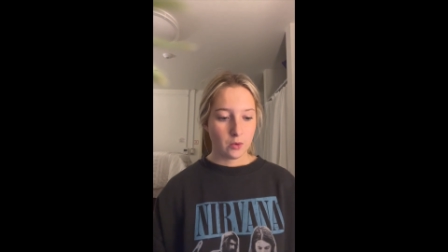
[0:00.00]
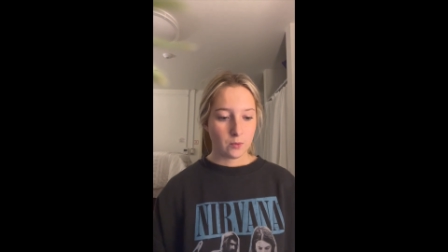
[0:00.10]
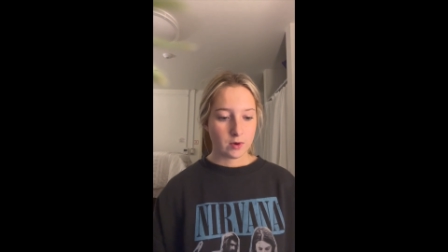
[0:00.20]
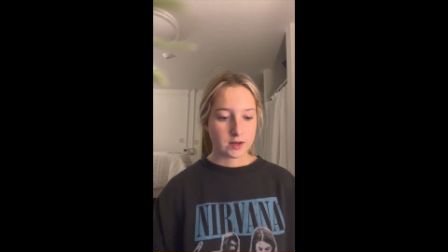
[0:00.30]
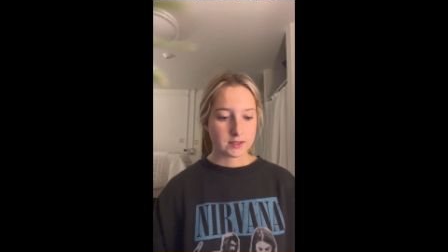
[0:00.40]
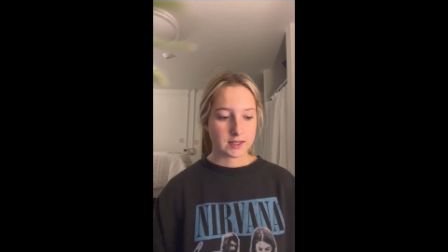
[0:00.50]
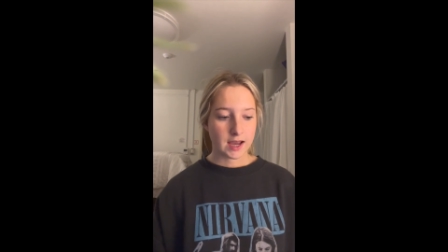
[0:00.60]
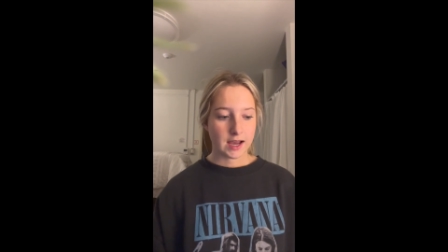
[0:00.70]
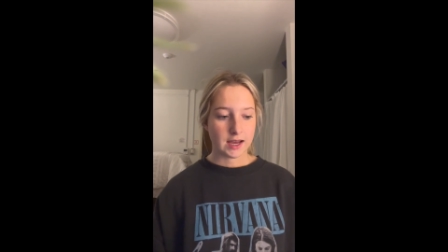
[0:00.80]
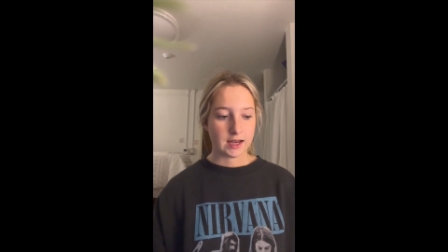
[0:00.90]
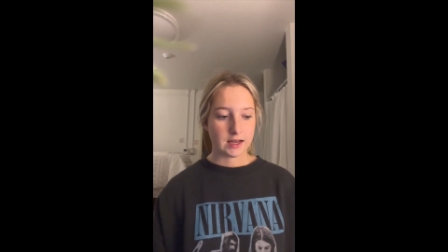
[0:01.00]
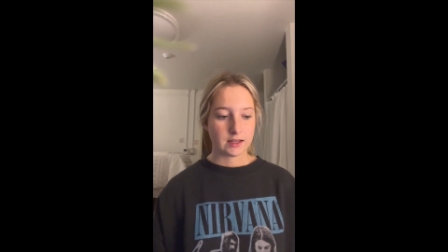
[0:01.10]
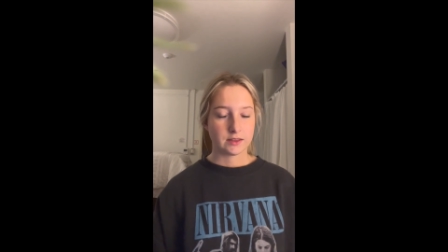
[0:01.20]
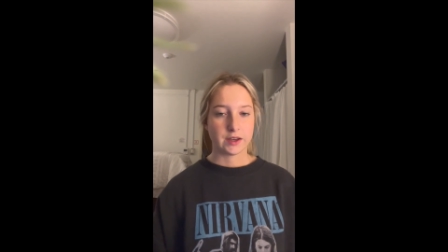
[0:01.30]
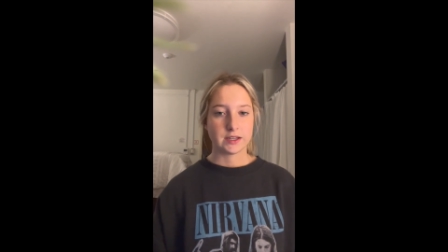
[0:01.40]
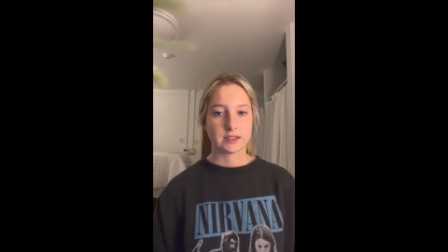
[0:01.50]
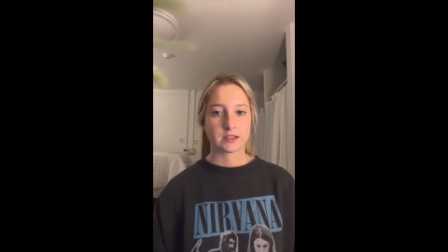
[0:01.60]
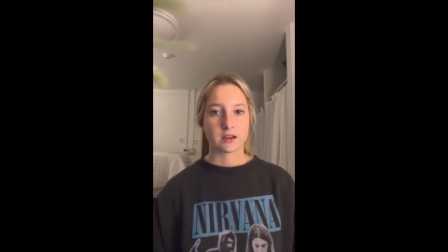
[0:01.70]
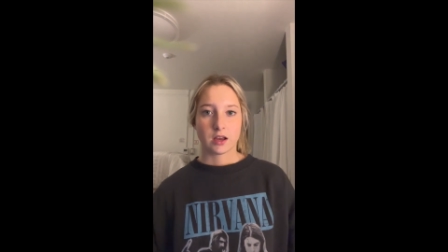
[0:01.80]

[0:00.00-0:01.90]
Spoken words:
was that this